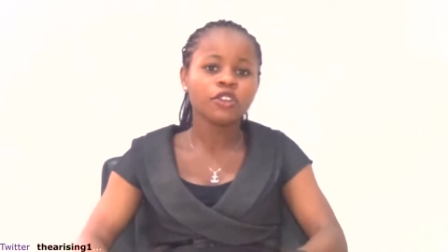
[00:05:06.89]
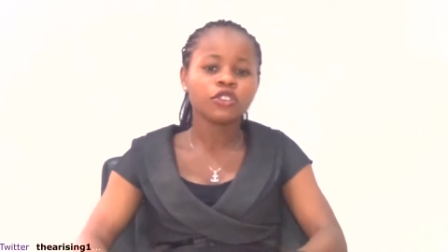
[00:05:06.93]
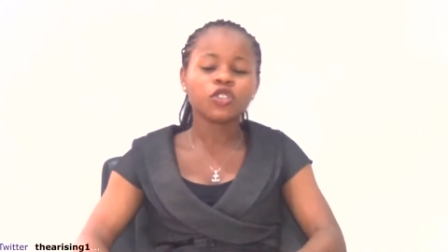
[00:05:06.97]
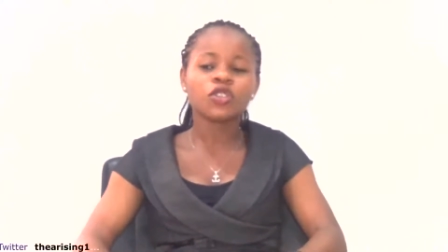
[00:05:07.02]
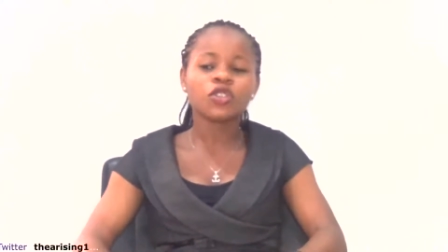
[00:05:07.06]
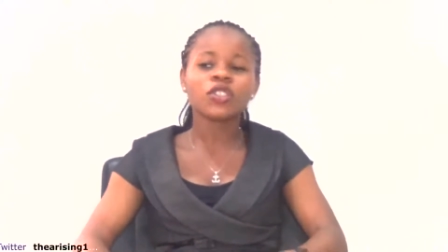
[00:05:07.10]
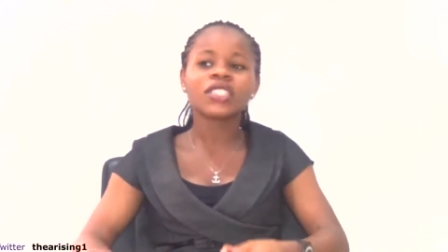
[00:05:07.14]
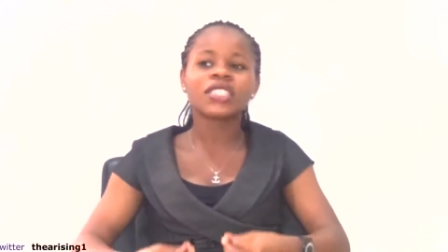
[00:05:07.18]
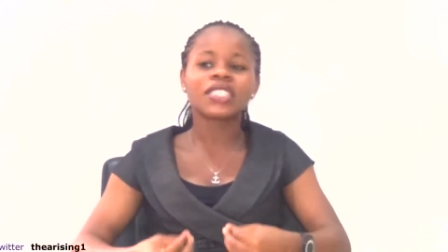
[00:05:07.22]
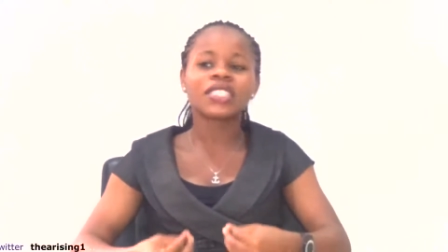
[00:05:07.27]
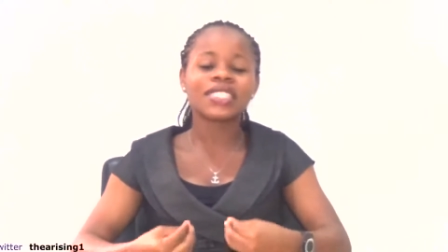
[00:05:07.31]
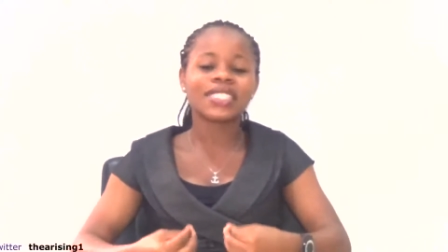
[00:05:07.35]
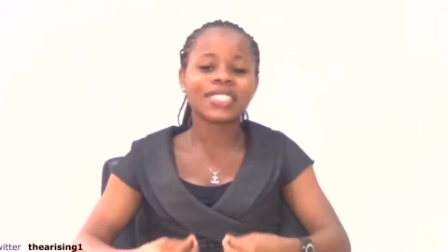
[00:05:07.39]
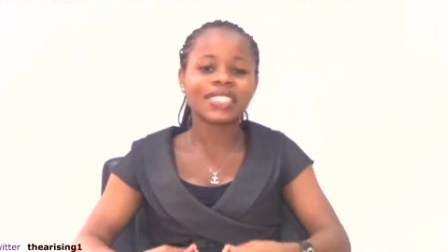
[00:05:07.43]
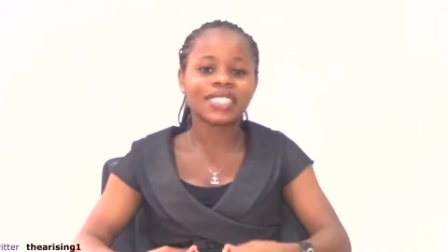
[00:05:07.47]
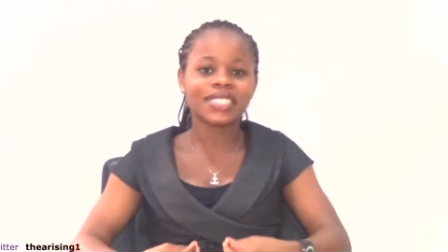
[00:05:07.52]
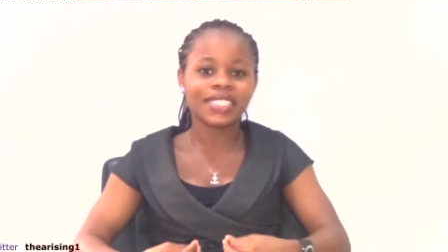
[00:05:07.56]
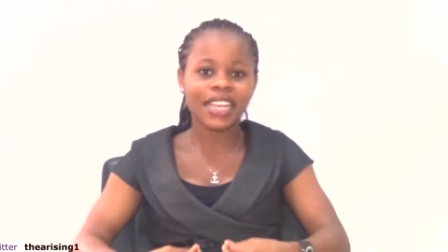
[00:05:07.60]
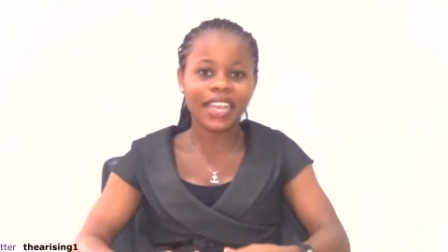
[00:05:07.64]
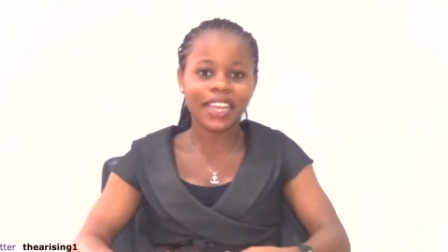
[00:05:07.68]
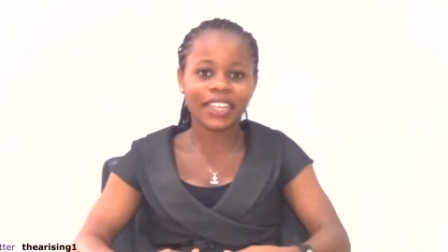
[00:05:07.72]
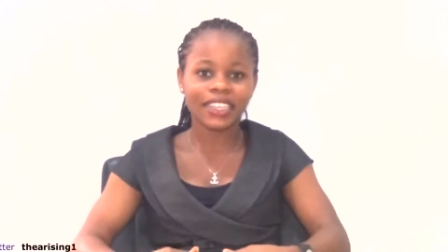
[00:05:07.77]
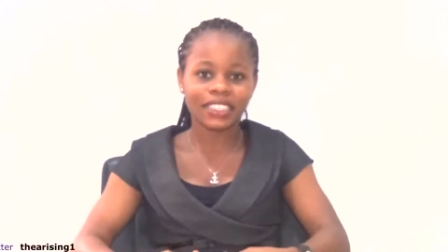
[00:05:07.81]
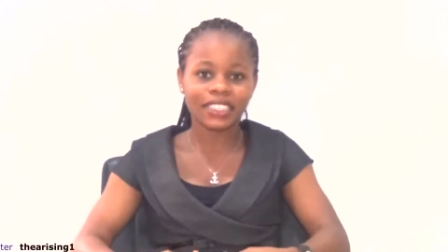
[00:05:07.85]
Just
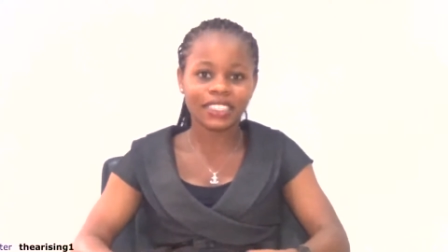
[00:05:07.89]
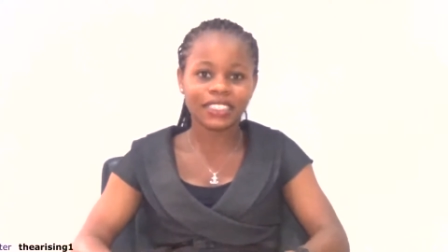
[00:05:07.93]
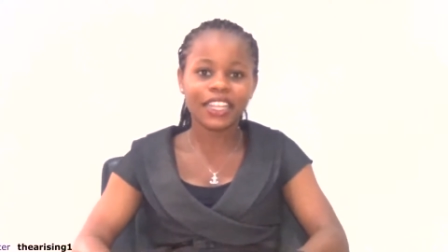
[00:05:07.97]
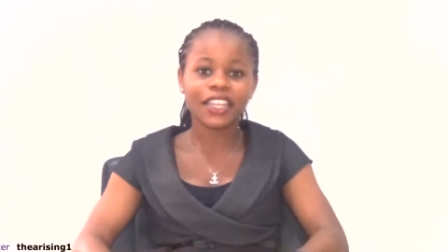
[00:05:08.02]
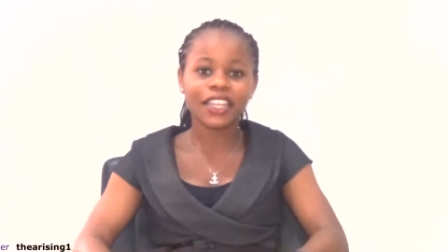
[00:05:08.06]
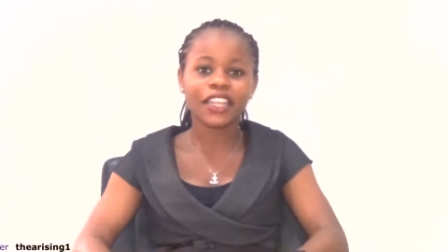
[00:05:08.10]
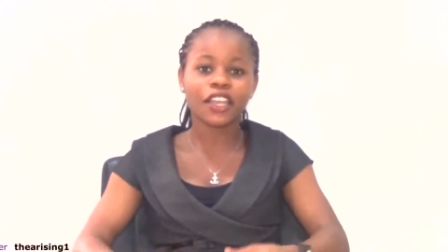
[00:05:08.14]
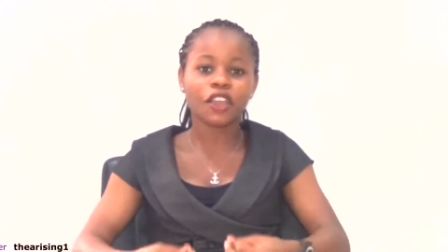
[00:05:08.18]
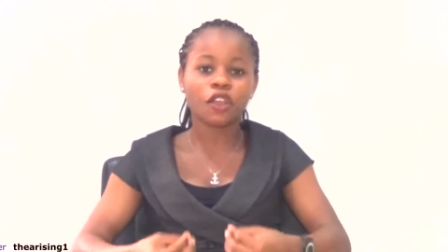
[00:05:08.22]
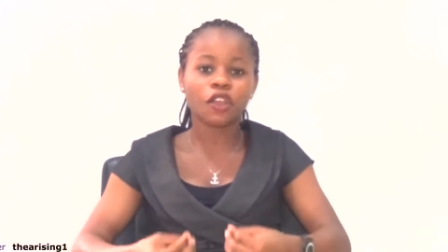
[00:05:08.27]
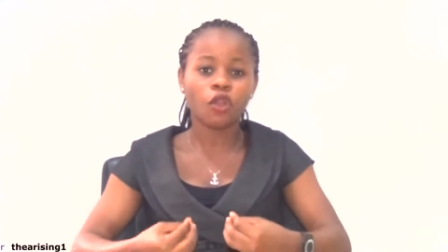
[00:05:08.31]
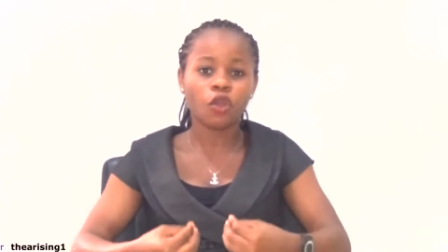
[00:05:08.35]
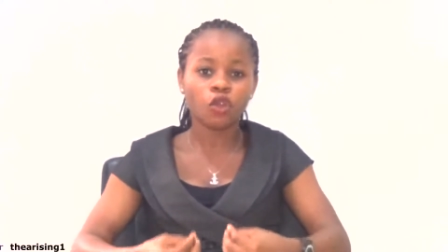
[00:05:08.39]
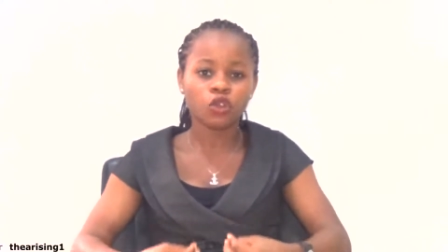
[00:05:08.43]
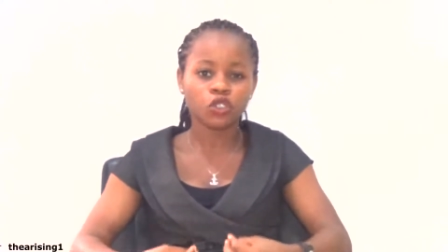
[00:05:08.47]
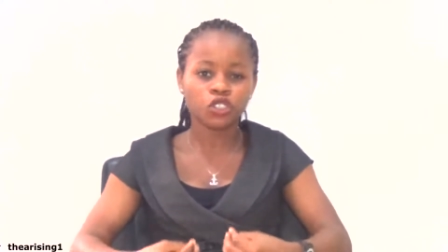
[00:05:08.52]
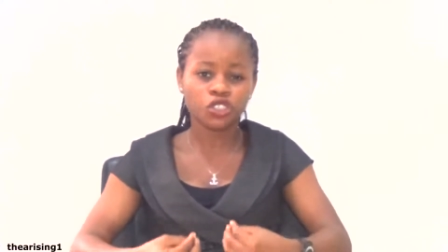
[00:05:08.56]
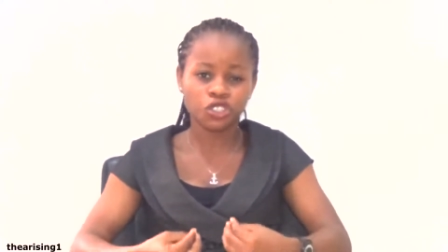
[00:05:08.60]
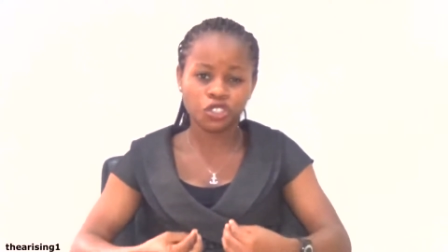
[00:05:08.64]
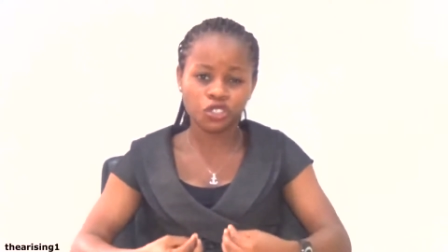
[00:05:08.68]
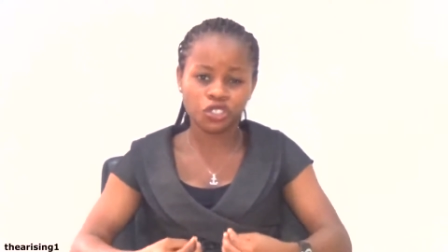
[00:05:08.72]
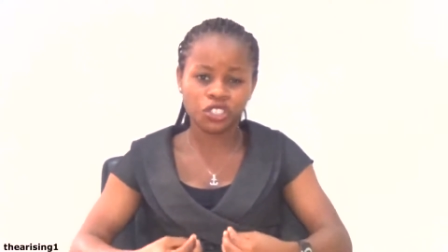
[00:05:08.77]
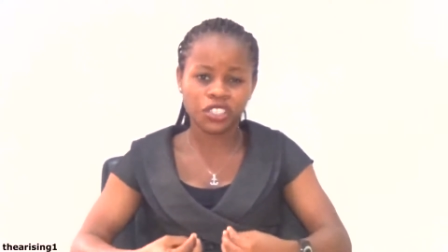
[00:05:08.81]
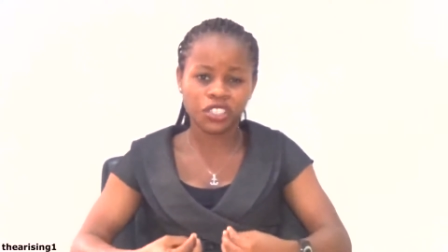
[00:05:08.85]
decide, take a
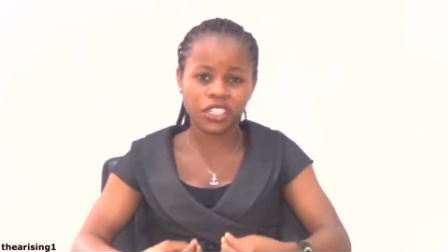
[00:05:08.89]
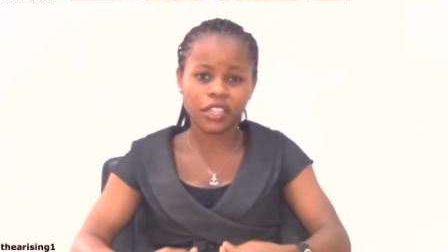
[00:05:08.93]
conscious